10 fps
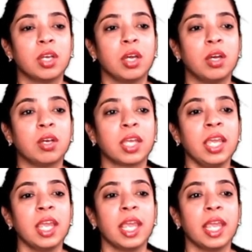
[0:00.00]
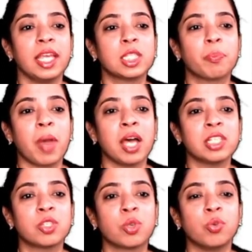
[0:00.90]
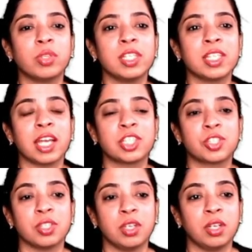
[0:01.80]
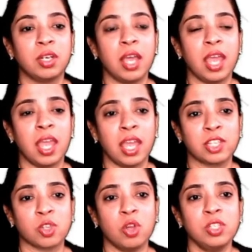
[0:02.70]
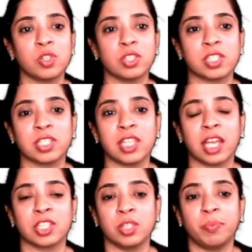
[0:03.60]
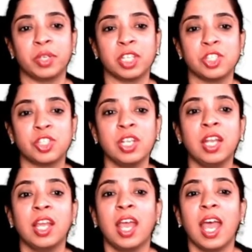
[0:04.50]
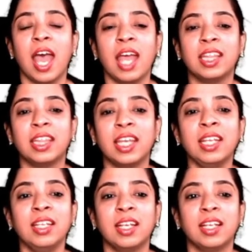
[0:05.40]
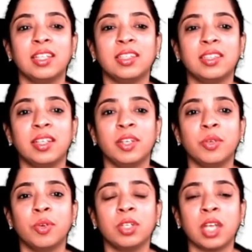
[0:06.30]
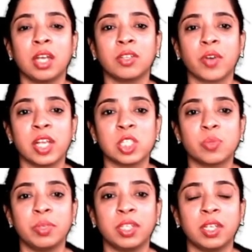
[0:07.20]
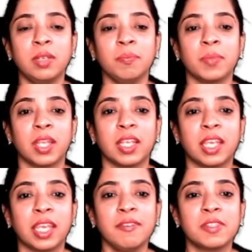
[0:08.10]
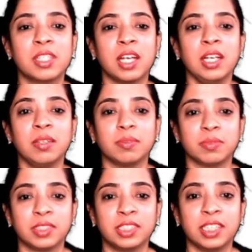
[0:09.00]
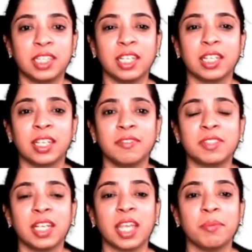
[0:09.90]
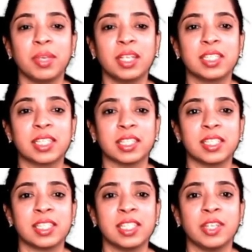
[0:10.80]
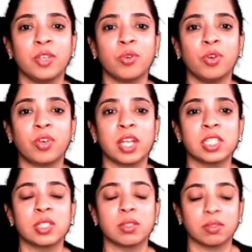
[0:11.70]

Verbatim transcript: okay, is passed through this action, uh, axon. So this is the action potential. And then the neurotransmitter gives the signal, gives the chemical signal. See, neurotrans